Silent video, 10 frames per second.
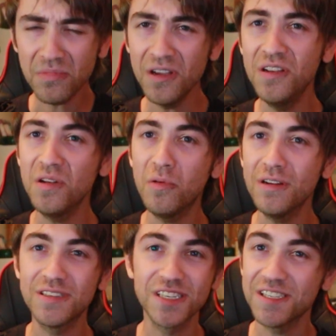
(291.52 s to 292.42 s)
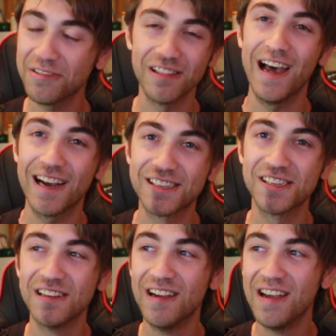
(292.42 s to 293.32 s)
And you know what? Just
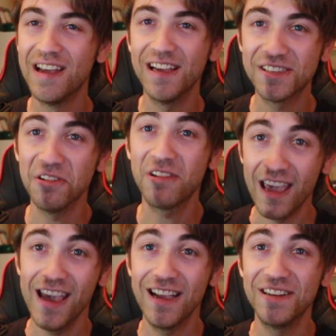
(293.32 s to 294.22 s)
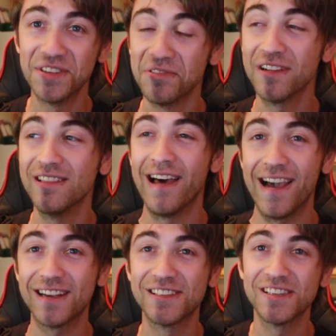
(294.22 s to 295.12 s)
relax. It's okay to
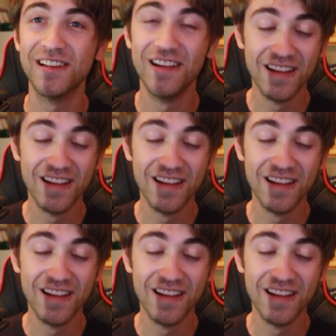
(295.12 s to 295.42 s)
relax.